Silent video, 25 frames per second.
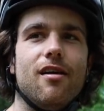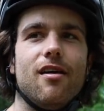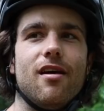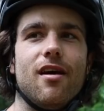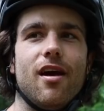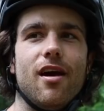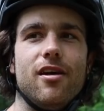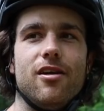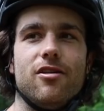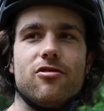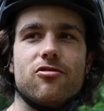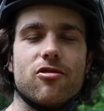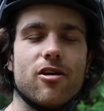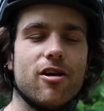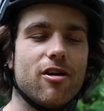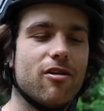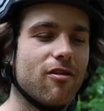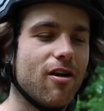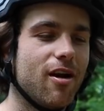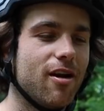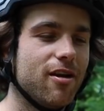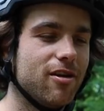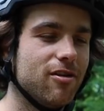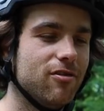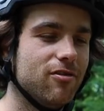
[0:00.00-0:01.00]
Any trail
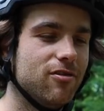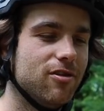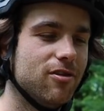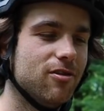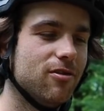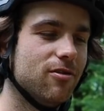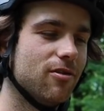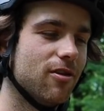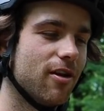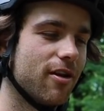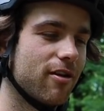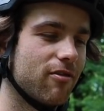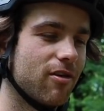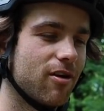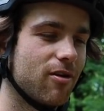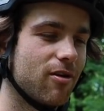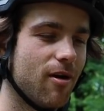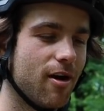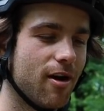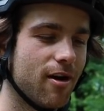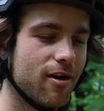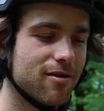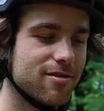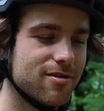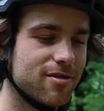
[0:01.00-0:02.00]
riding you do like
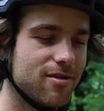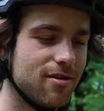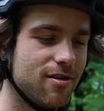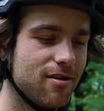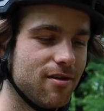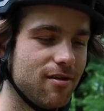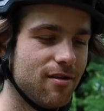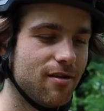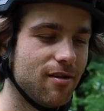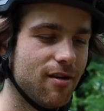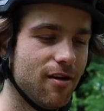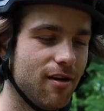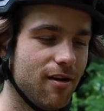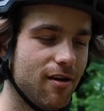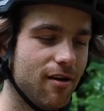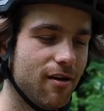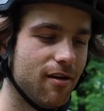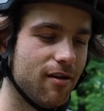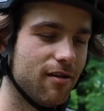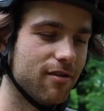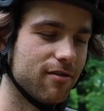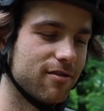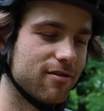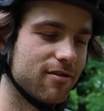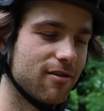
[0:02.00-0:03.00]
requires
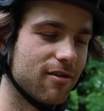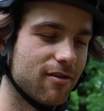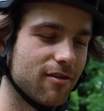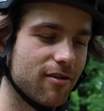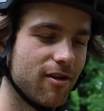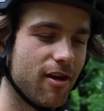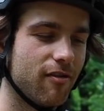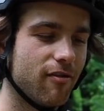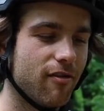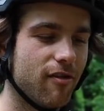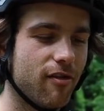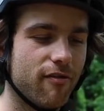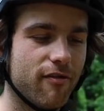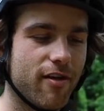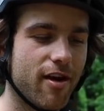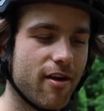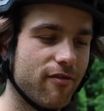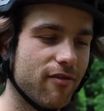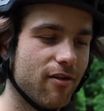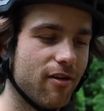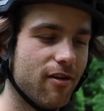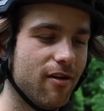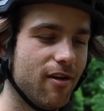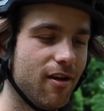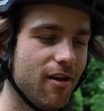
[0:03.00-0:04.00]
a certain level of
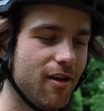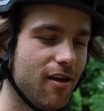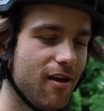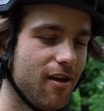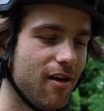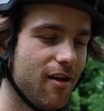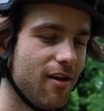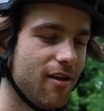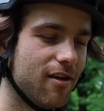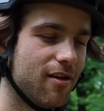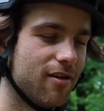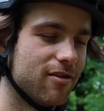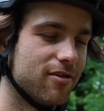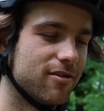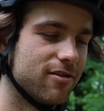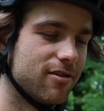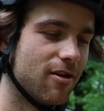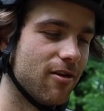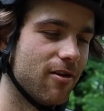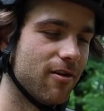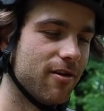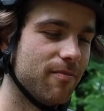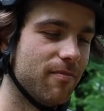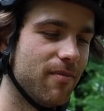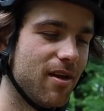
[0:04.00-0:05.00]
effort,
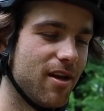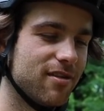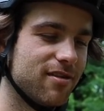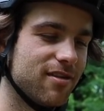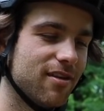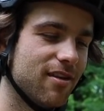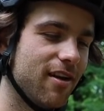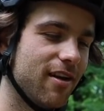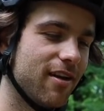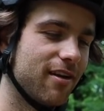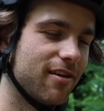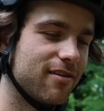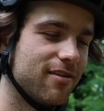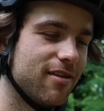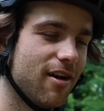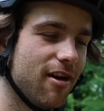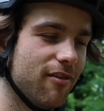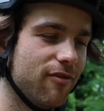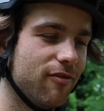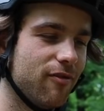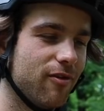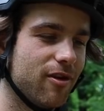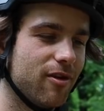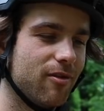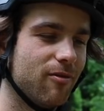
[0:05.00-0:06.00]
so it makes it like
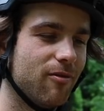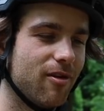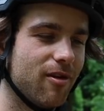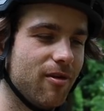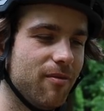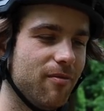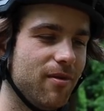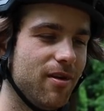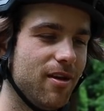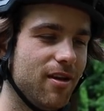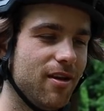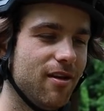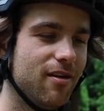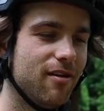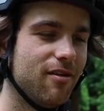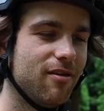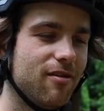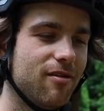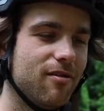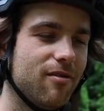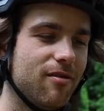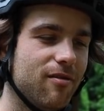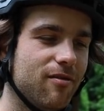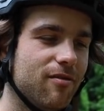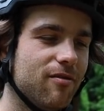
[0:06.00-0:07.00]
tough when you want to be
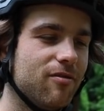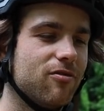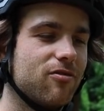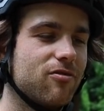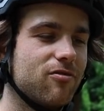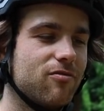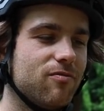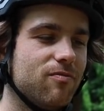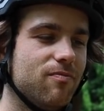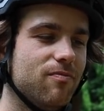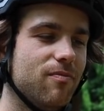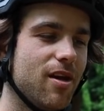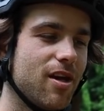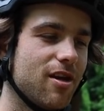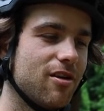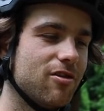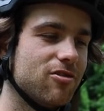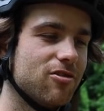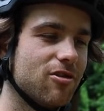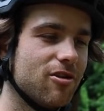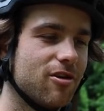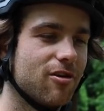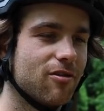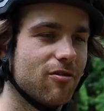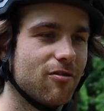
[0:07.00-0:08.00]
making
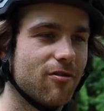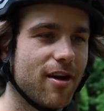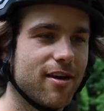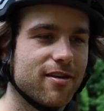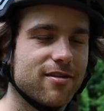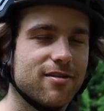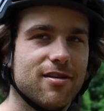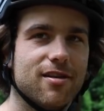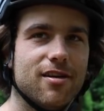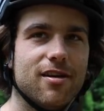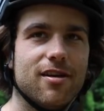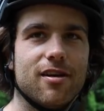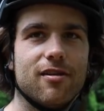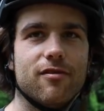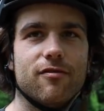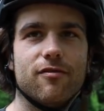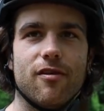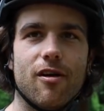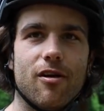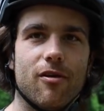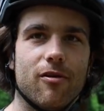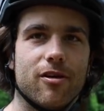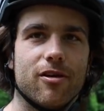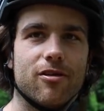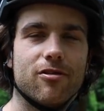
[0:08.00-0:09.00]
sure you're resting and
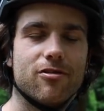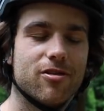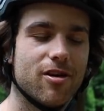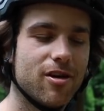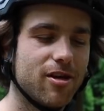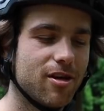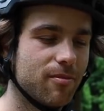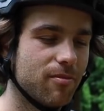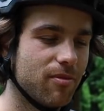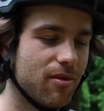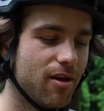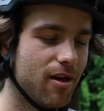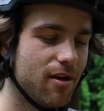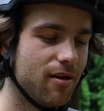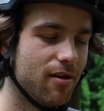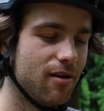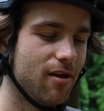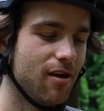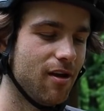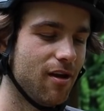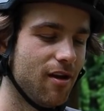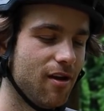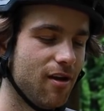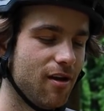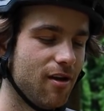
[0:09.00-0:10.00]
following a training plan,
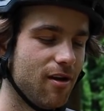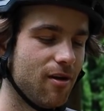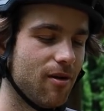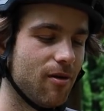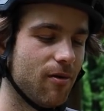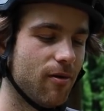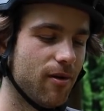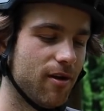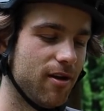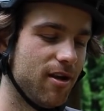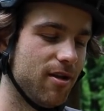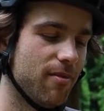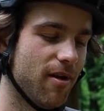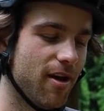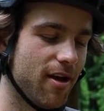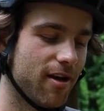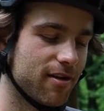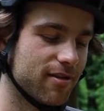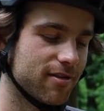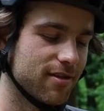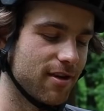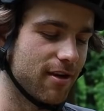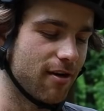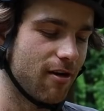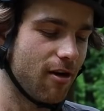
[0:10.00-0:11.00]
where an e-bike
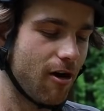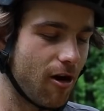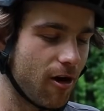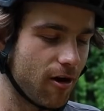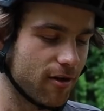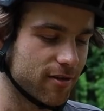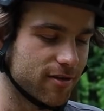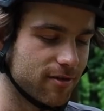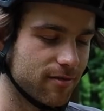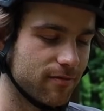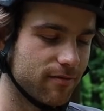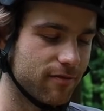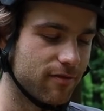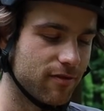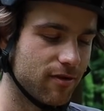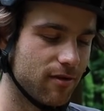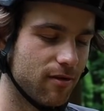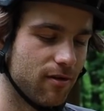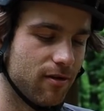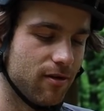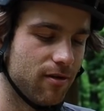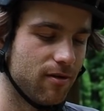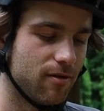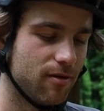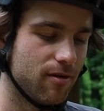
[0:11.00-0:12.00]
is like awesome for